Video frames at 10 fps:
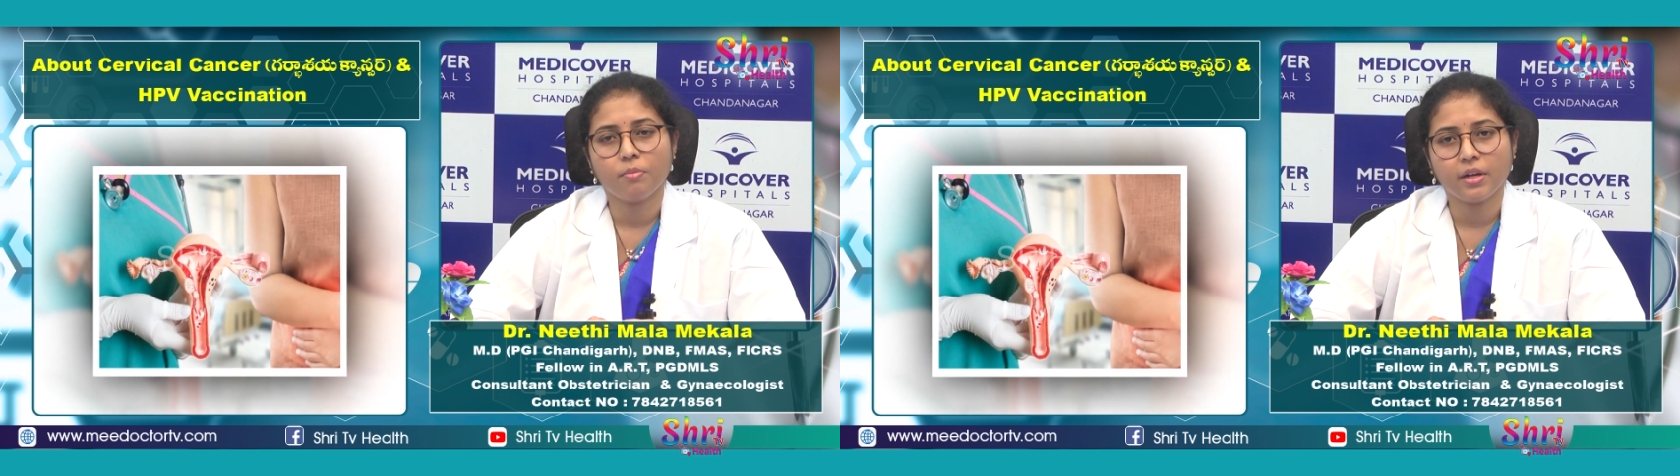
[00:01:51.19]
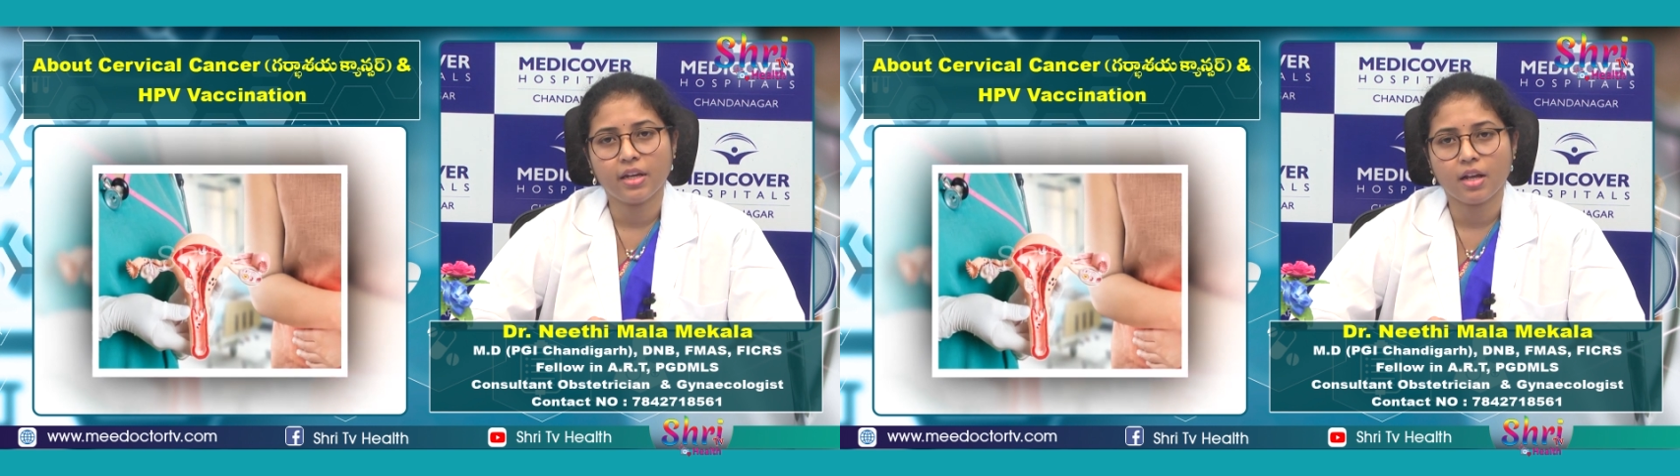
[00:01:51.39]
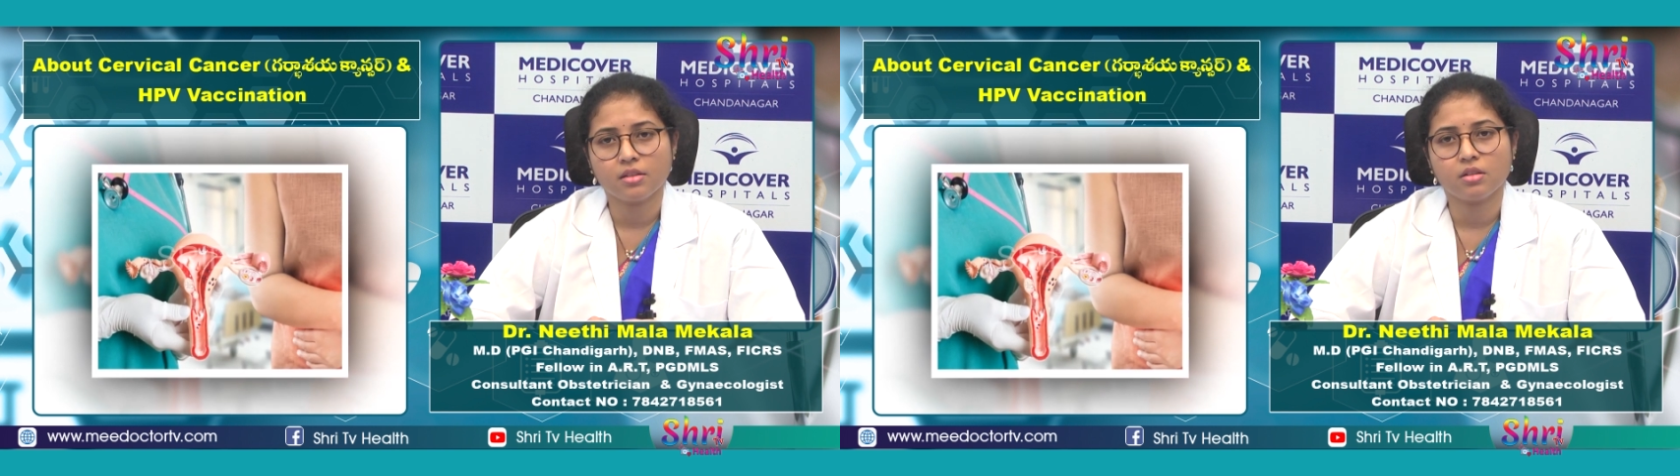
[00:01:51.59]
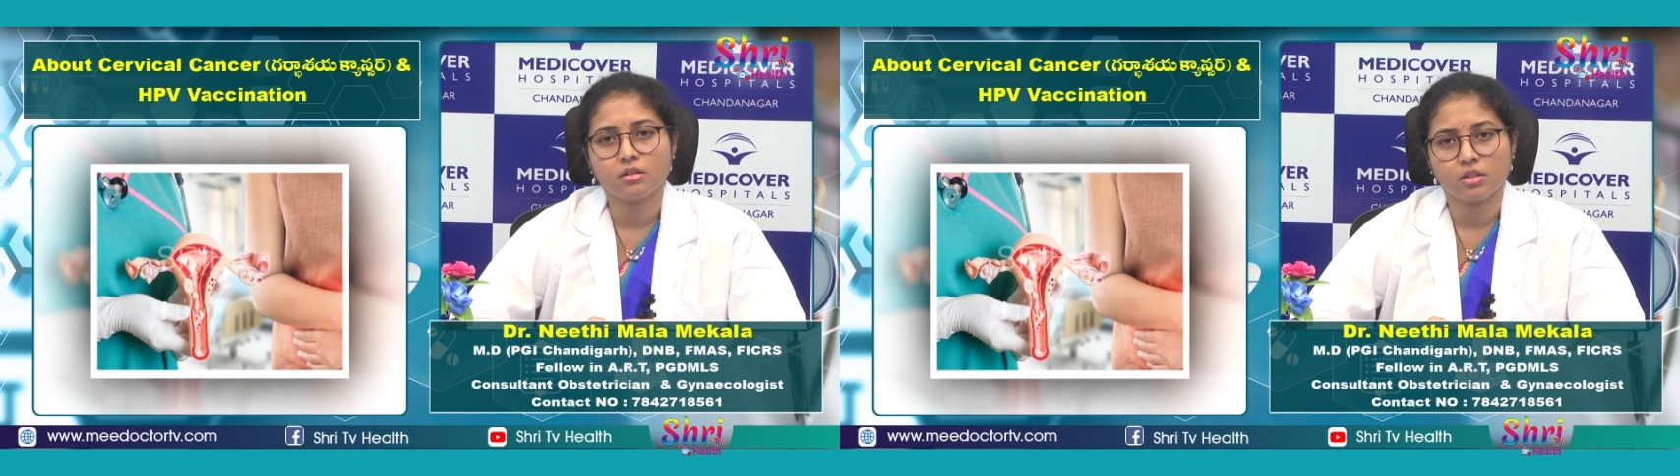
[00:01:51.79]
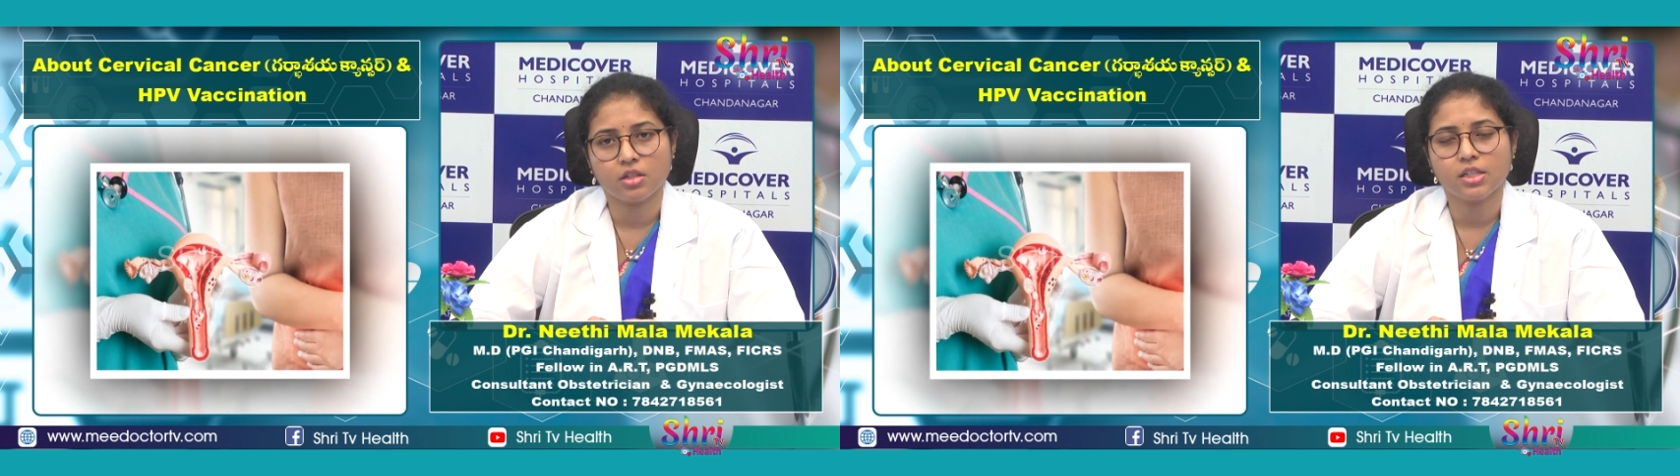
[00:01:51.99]

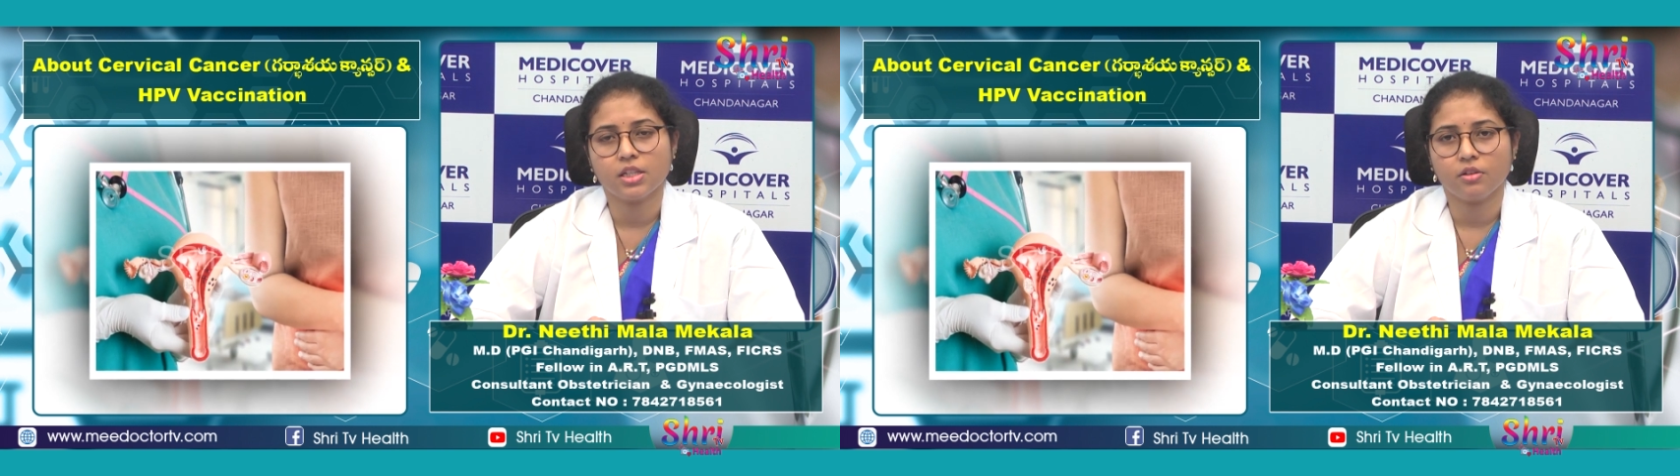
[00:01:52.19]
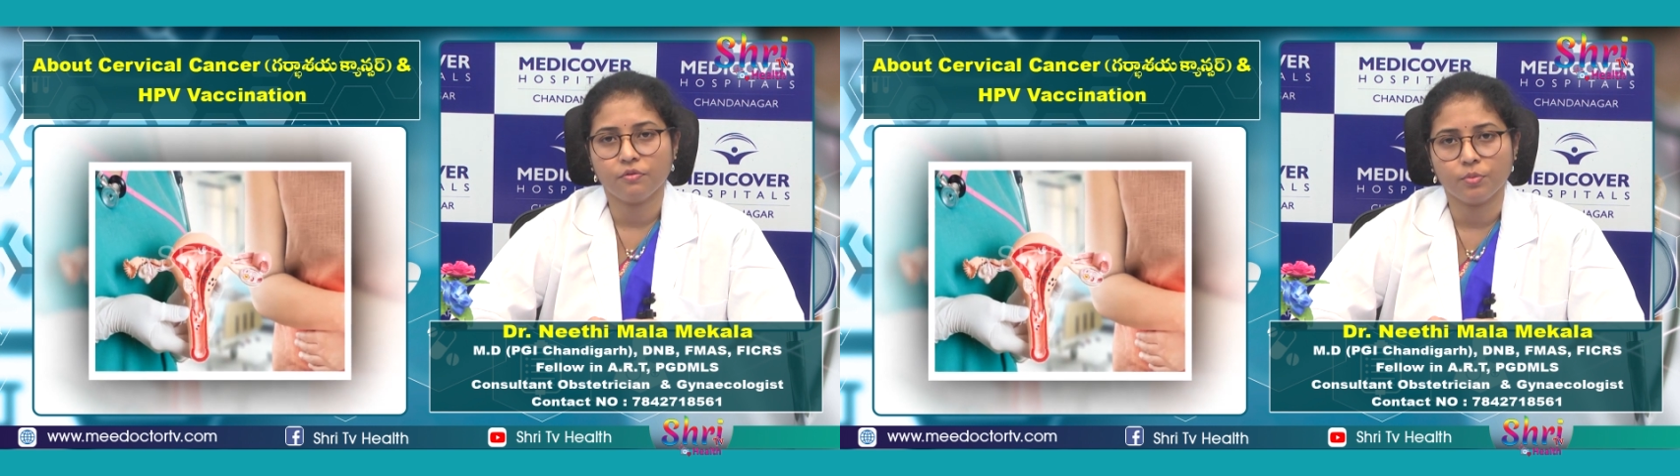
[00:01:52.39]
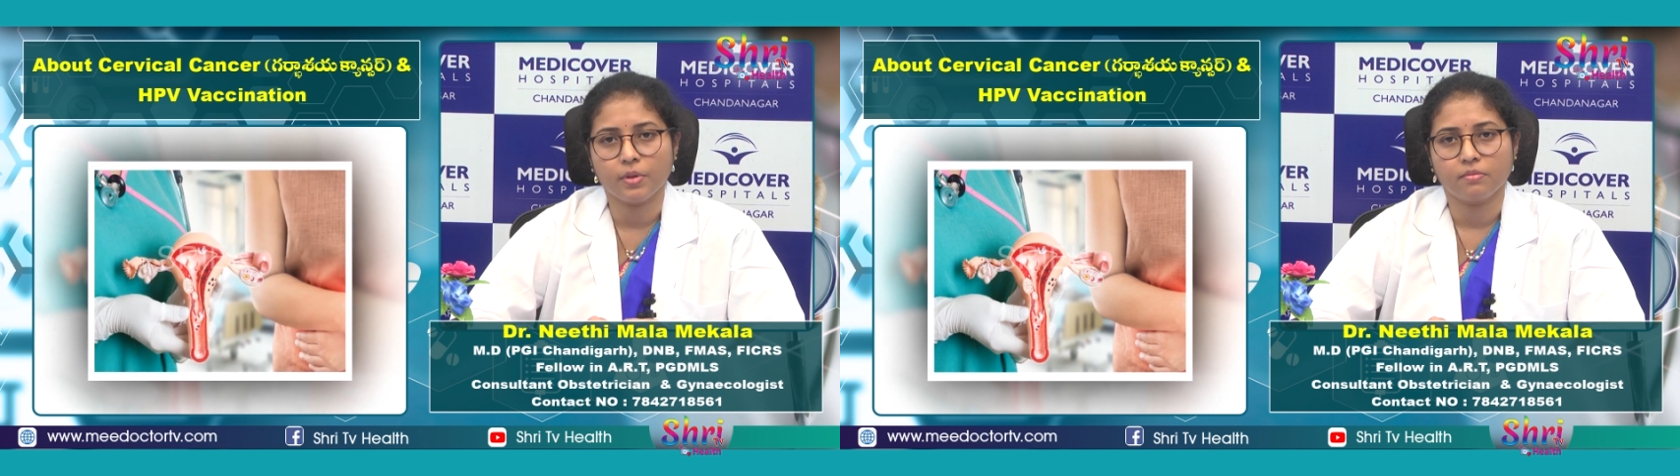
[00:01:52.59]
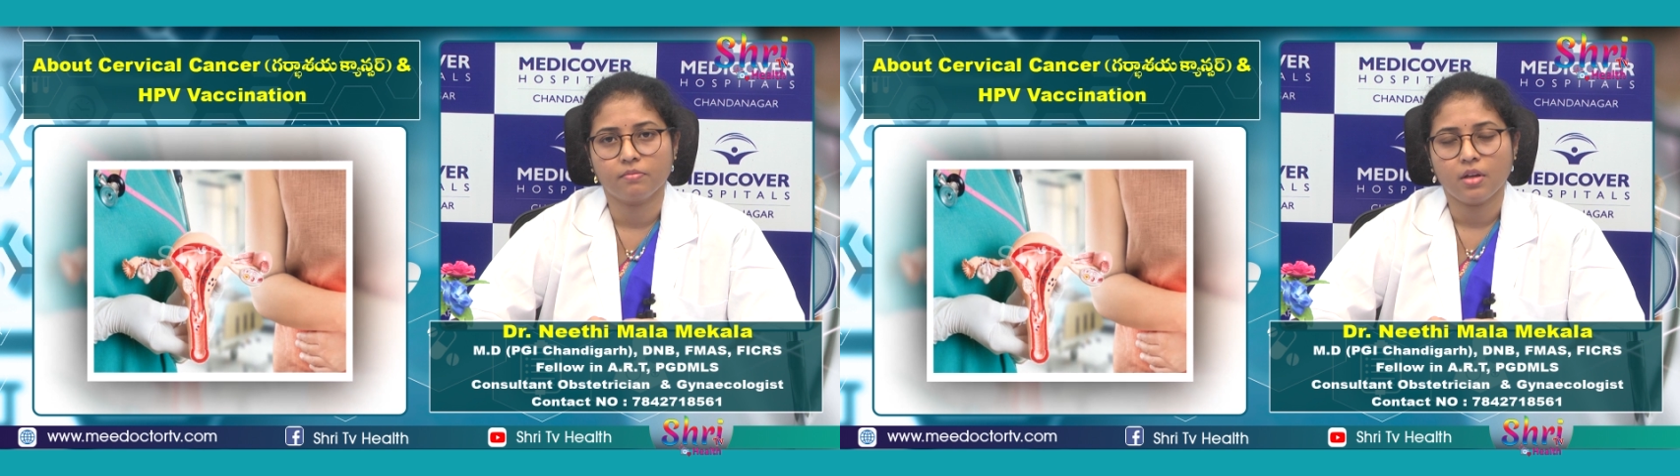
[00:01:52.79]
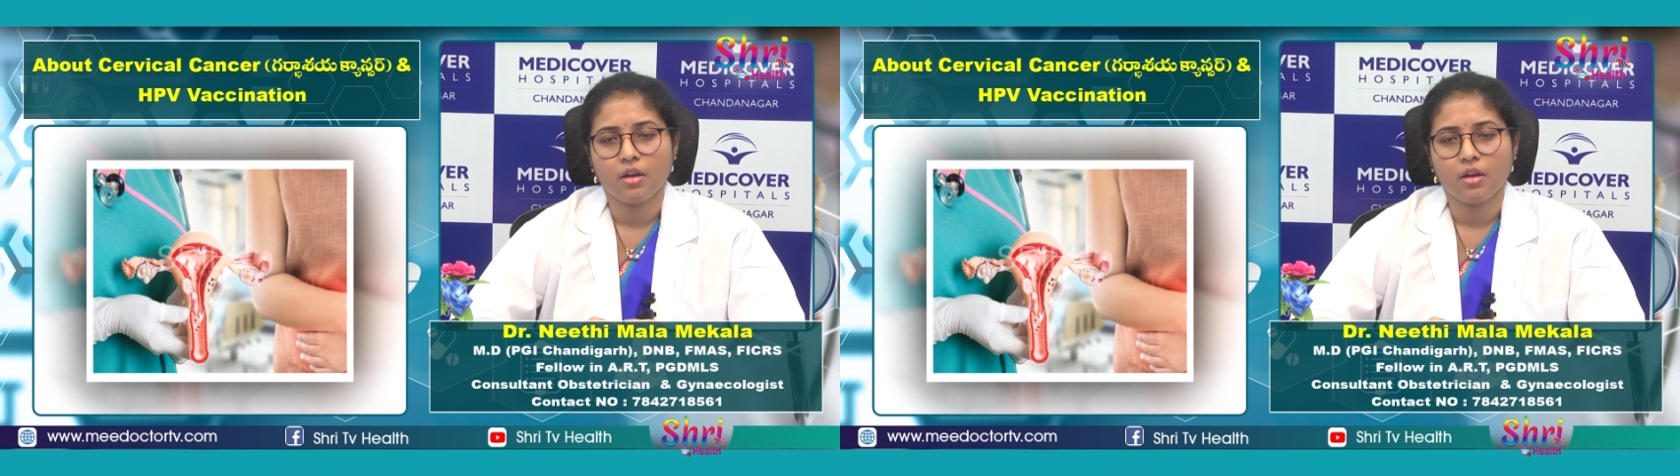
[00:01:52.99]
precancerous lesions in the women.